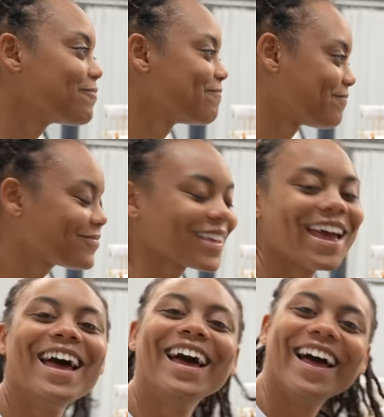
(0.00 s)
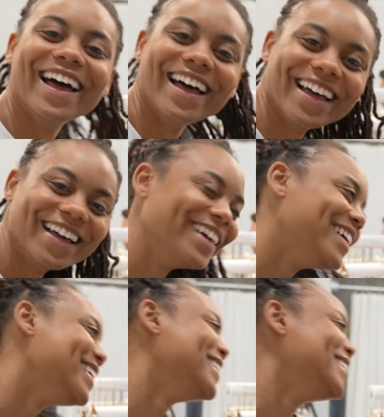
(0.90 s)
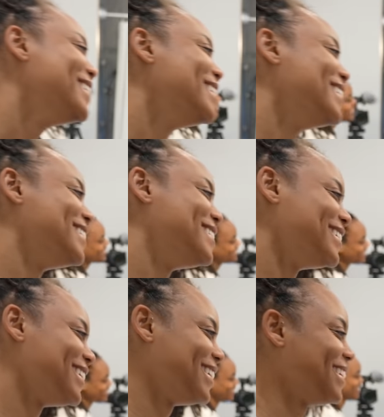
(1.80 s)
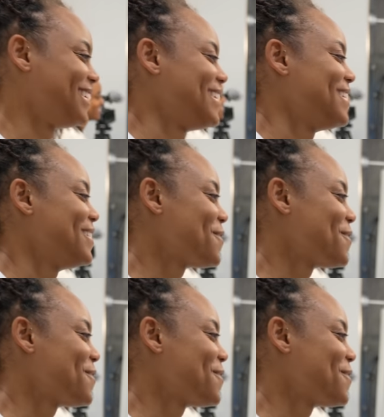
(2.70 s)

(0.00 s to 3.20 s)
No words are spoken by the person on screen.